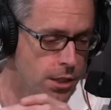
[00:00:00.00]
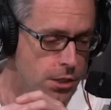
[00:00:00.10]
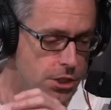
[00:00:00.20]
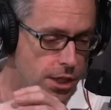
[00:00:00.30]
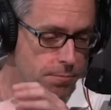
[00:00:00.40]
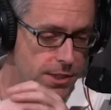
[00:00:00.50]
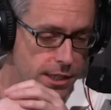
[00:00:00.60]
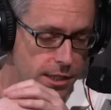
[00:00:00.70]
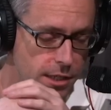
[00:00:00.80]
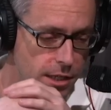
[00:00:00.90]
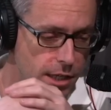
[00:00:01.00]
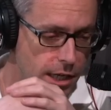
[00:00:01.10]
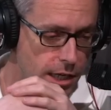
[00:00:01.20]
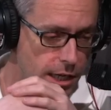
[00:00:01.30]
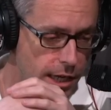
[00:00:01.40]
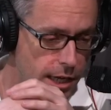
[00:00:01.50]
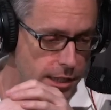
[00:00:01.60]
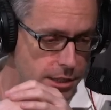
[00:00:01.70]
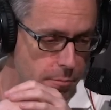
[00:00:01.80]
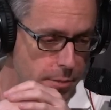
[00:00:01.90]
jumped in
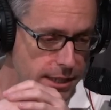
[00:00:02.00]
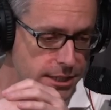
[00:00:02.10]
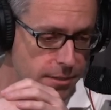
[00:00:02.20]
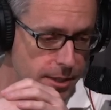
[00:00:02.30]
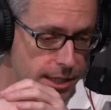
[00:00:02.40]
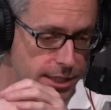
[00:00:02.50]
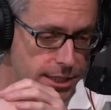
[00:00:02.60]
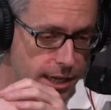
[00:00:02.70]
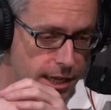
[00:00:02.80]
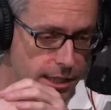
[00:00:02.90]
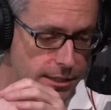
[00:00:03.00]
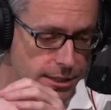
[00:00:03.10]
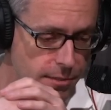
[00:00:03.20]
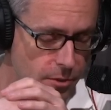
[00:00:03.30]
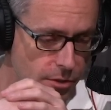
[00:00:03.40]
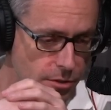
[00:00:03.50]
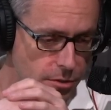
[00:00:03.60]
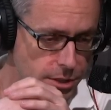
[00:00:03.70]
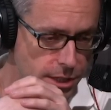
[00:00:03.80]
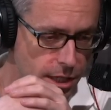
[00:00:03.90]
to bet some of these and hit some of
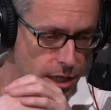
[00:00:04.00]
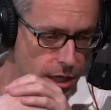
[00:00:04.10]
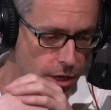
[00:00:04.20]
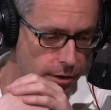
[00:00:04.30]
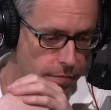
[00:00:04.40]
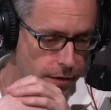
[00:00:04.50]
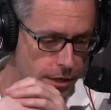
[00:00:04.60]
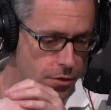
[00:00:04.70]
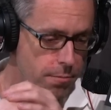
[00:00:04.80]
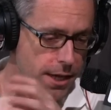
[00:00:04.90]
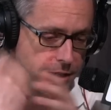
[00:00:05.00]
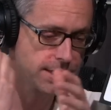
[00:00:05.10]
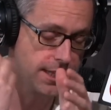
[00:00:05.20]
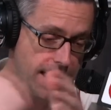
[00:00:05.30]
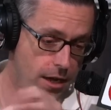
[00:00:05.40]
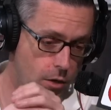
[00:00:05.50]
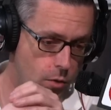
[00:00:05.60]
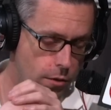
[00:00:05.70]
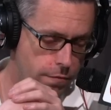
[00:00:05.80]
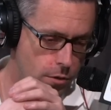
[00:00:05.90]
those great value bets.
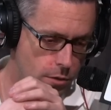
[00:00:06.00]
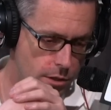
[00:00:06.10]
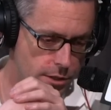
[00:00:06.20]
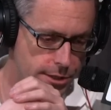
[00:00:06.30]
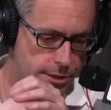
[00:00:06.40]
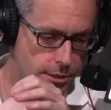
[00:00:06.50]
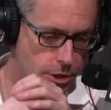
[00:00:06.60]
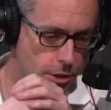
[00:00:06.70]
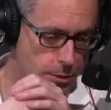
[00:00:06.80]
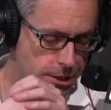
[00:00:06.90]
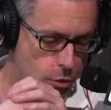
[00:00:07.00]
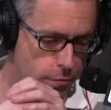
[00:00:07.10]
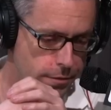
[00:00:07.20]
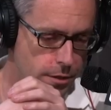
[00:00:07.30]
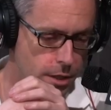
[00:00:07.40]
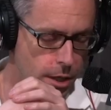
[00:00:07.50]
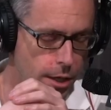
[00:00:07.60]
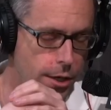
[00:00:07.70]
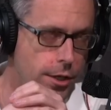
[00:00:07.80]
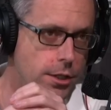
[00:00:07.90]
Now, of course, the show is over.
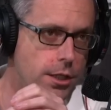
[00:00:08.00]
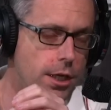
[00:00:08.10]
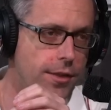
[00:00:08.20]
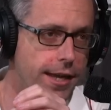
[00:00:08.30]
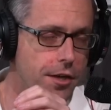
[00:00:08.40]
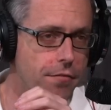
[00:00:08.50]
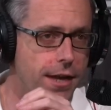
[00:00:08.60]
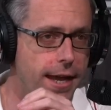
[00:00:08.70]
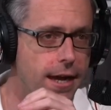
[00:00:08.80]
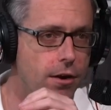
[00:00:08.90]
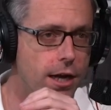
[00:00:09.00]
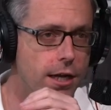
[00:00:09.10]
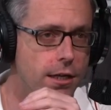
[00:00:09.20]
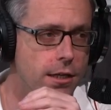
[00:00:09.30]
The end of an era.